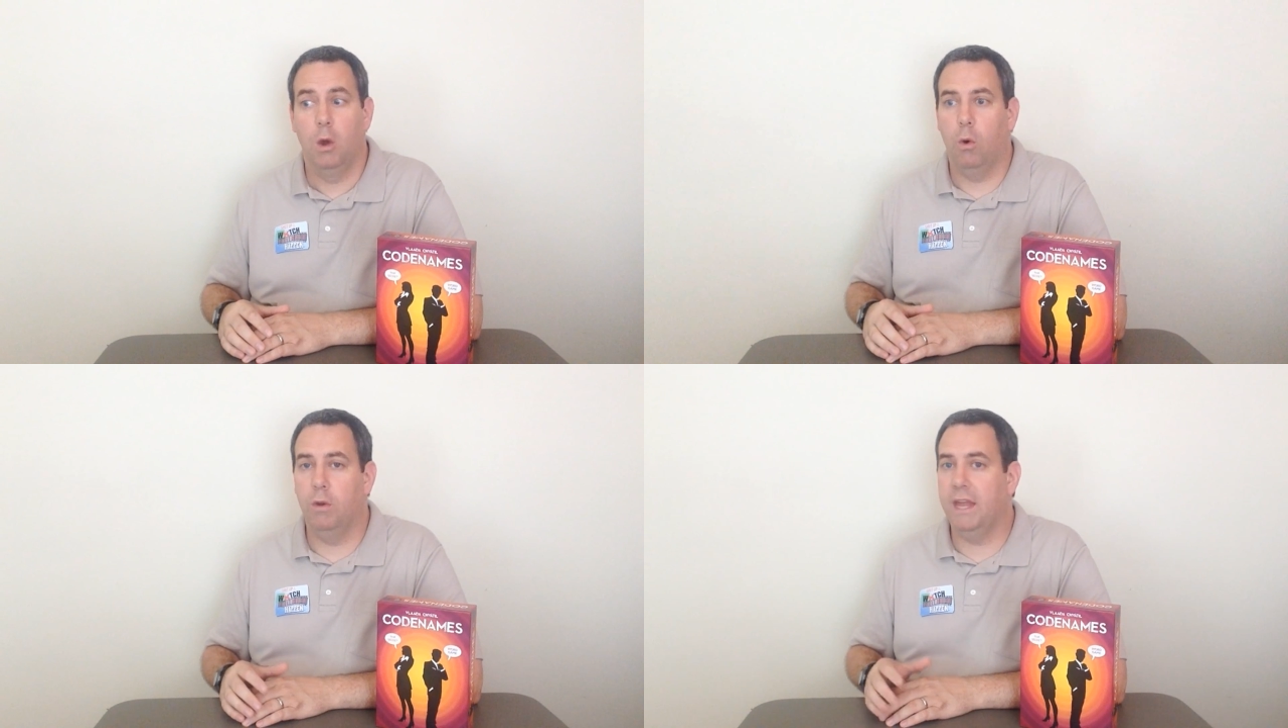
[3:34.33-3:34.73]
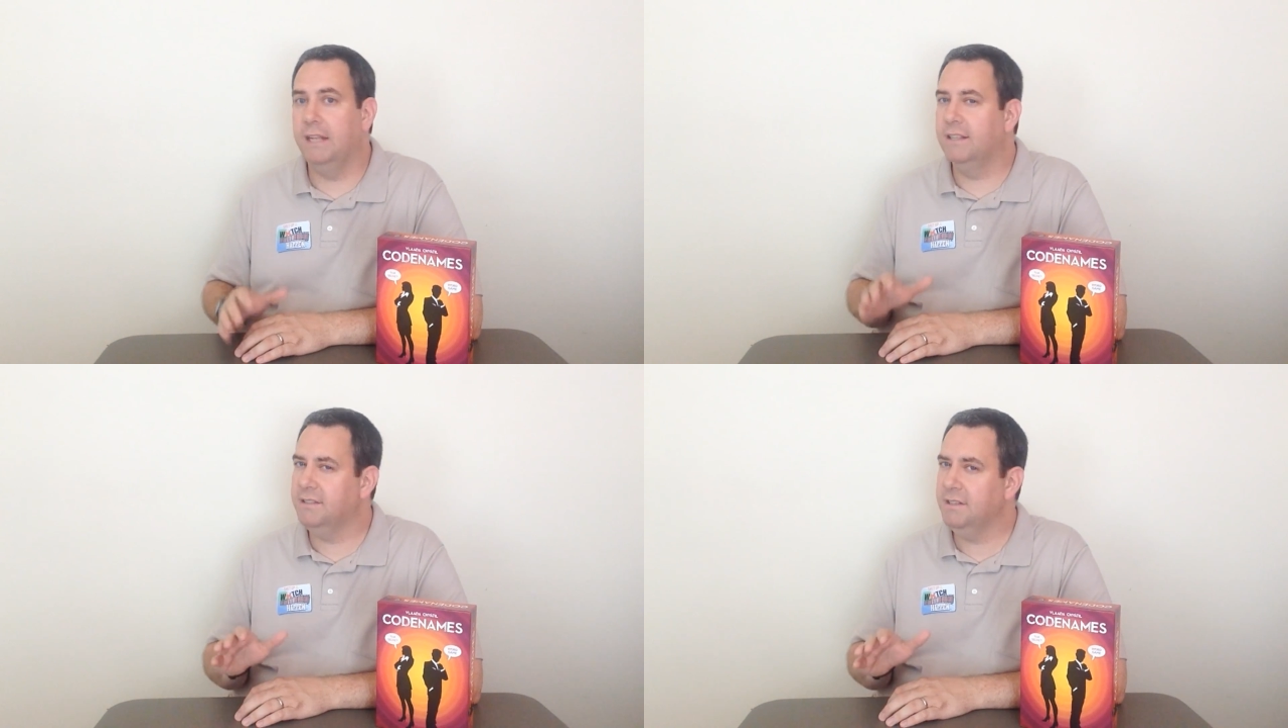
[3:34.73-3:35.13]
or that
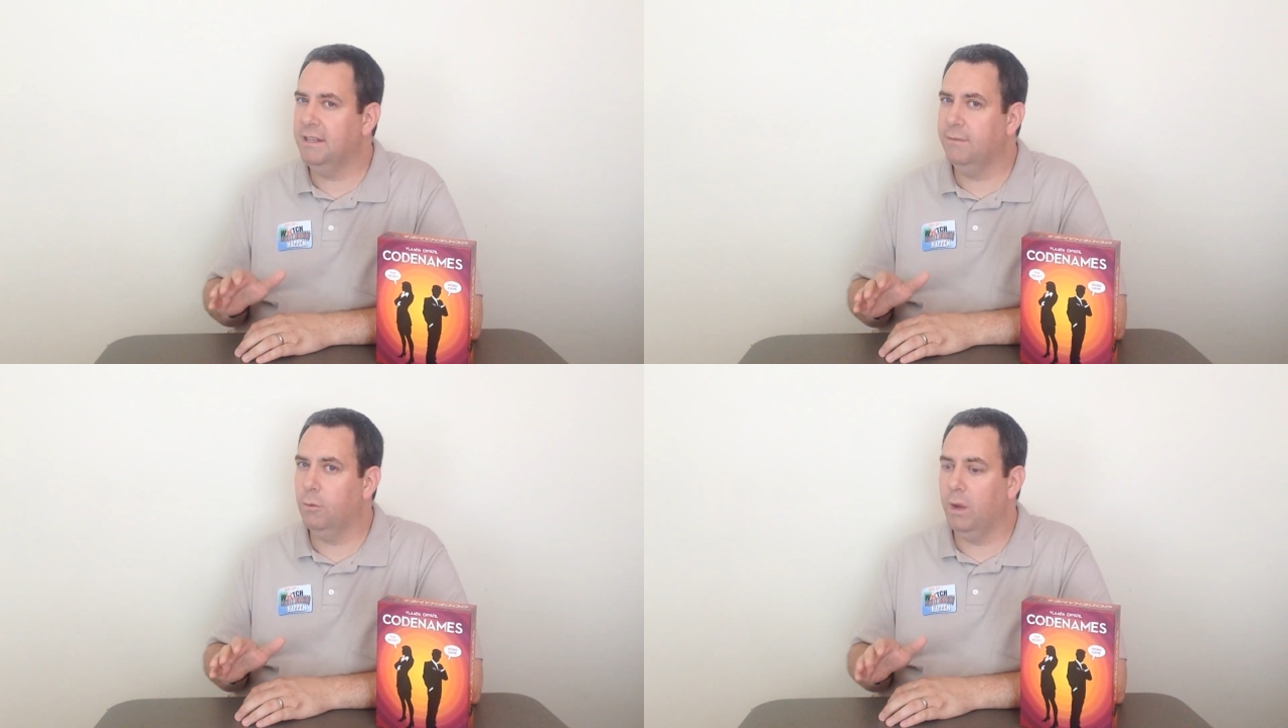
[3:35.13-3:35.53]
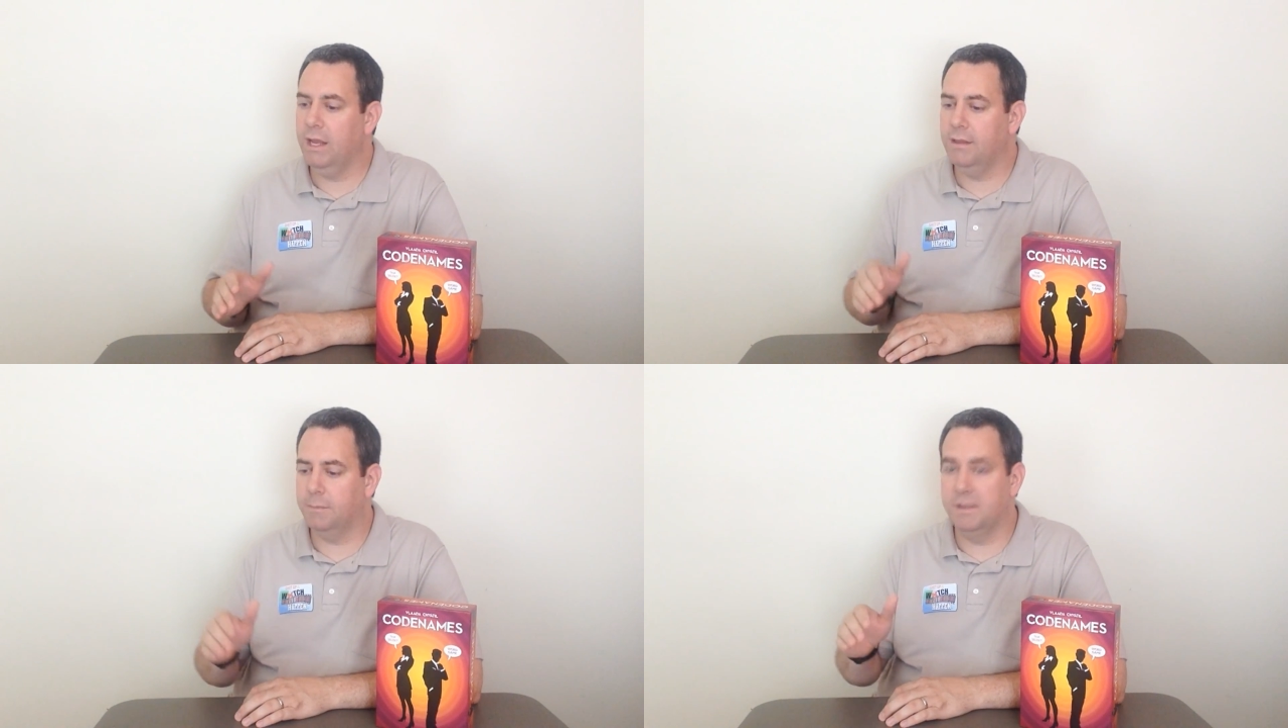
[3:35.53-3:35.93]
it doesn't give
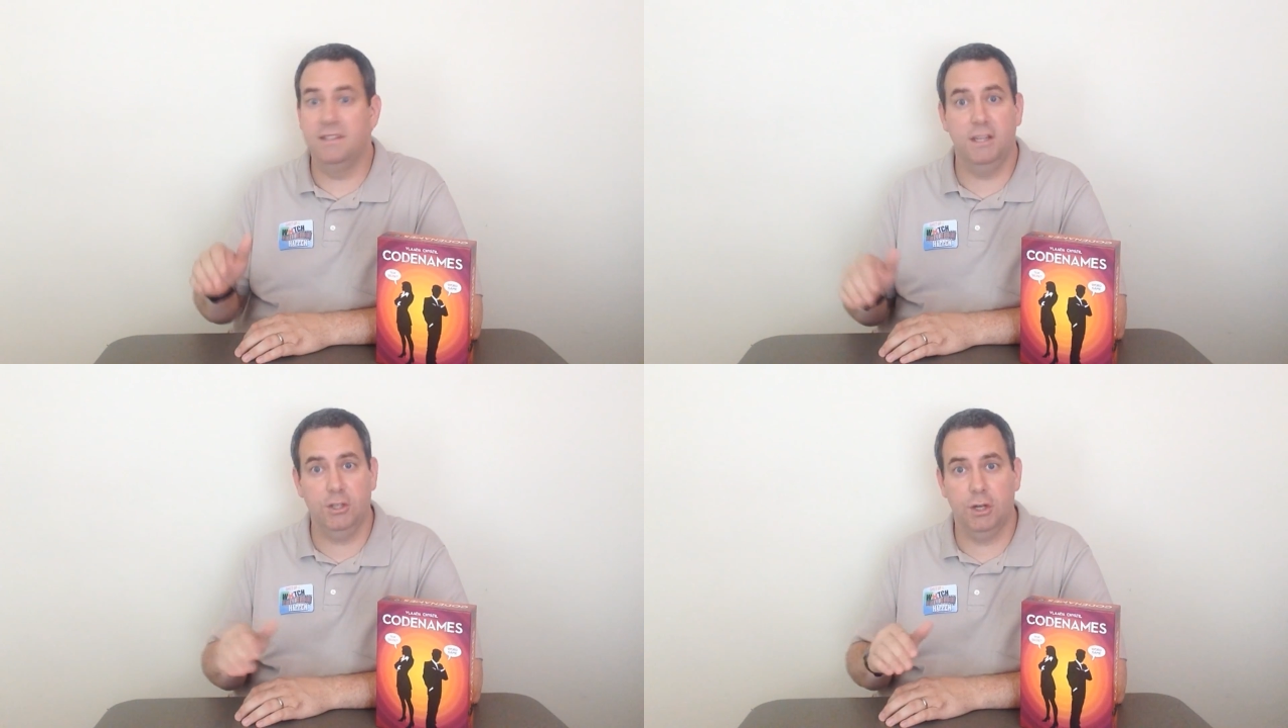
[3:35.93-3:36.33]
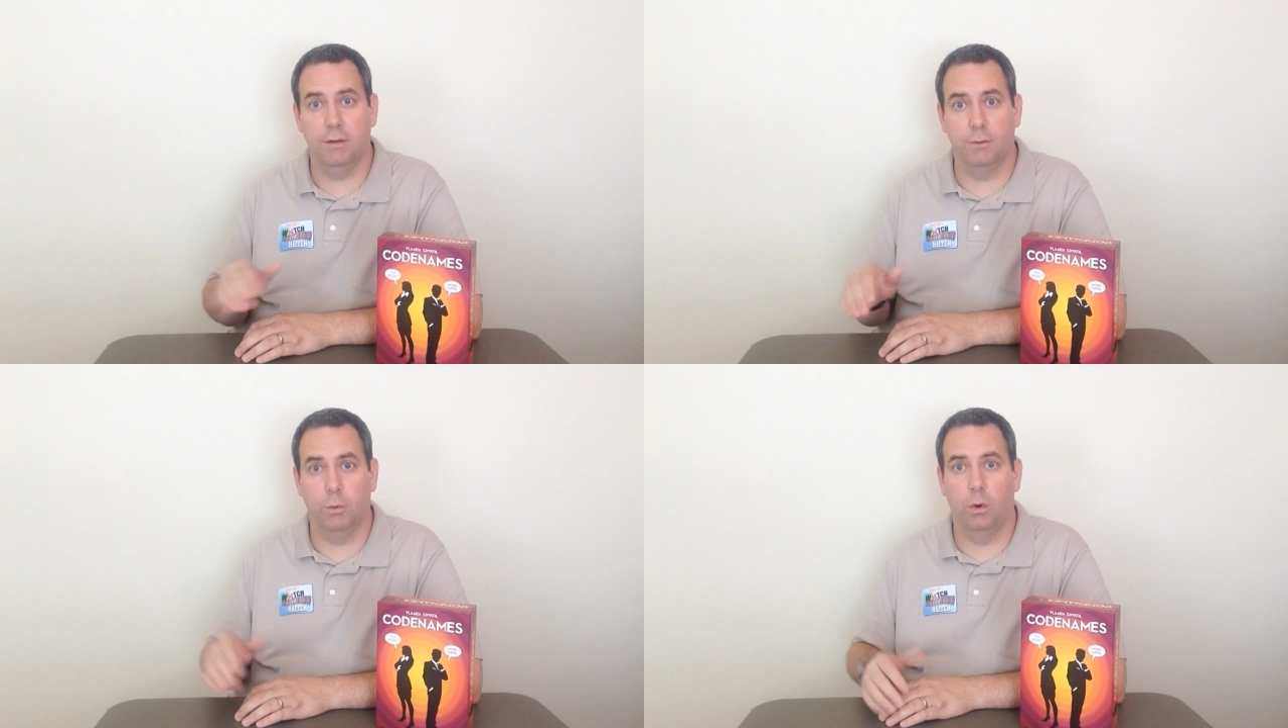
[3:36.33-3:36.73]
away the position
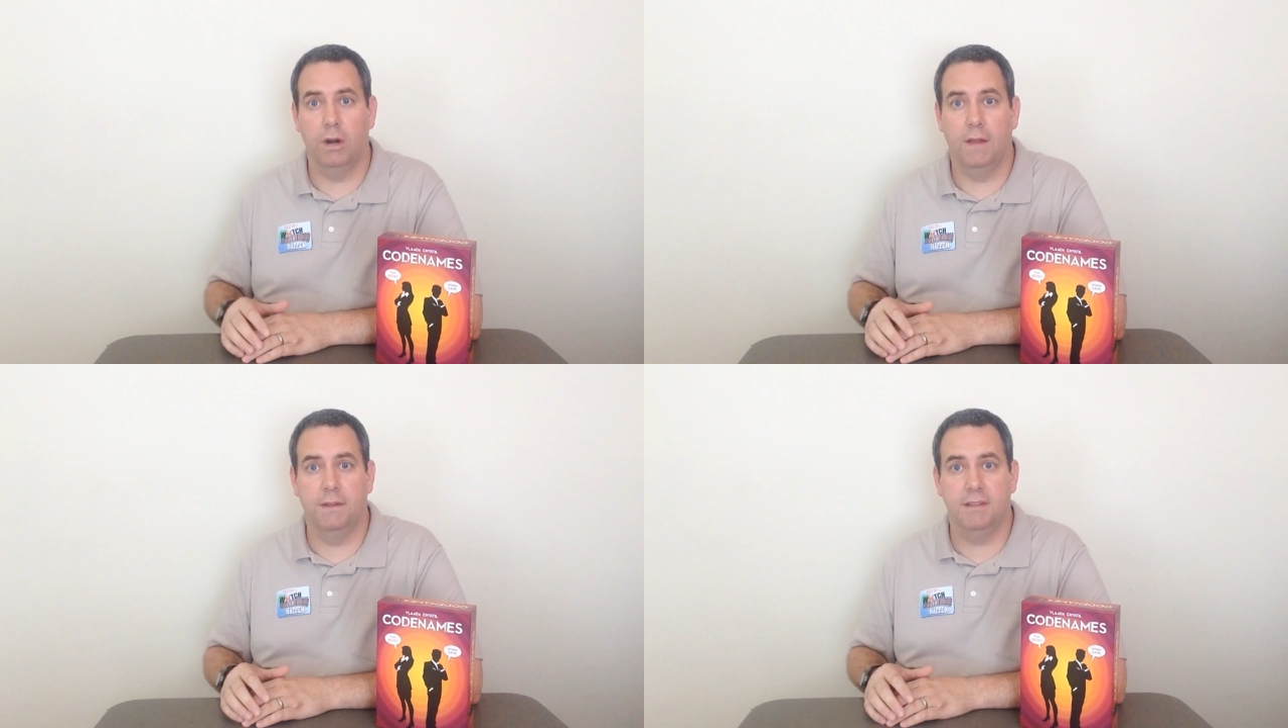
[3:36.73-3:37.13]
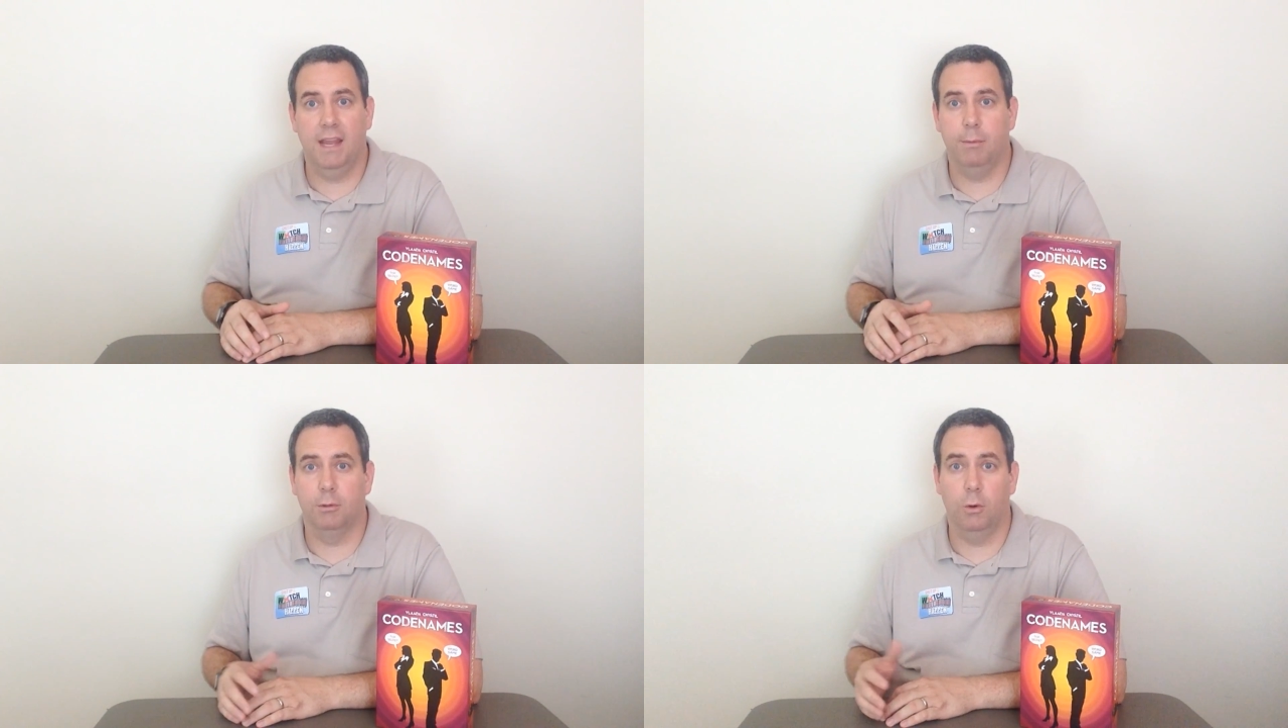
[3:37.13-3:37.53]
of the word on the
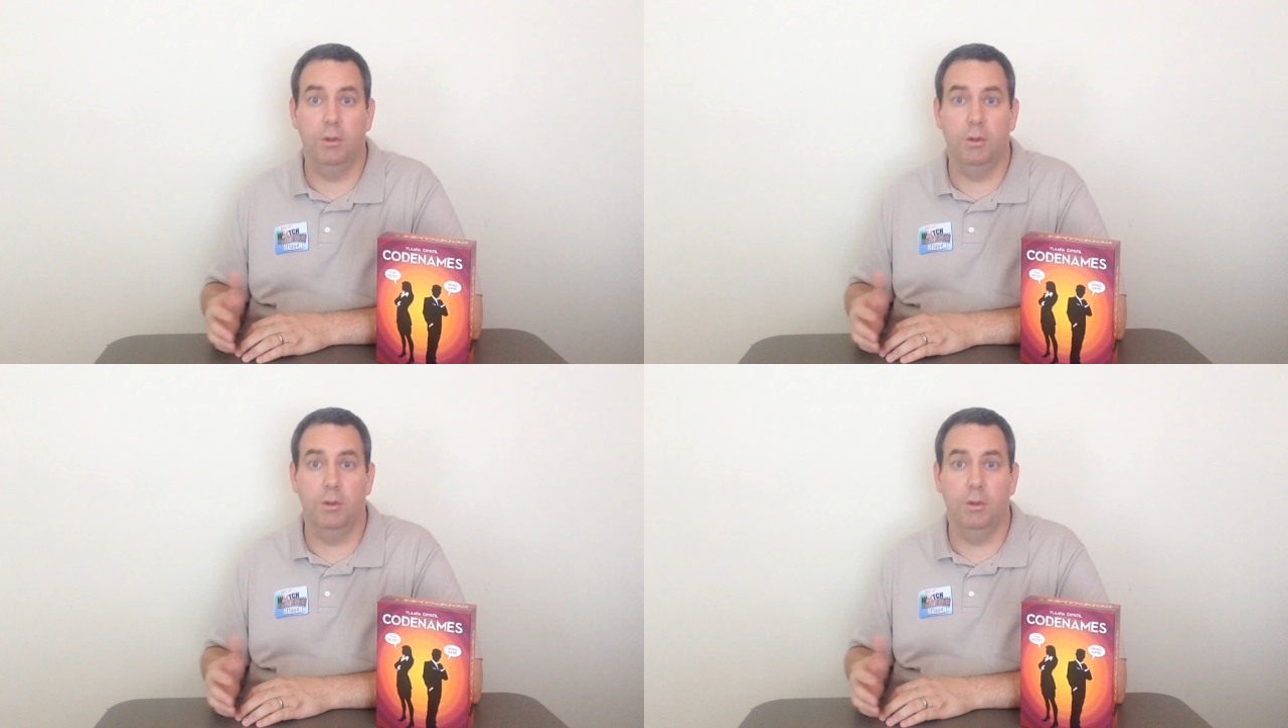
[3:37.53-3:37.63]
table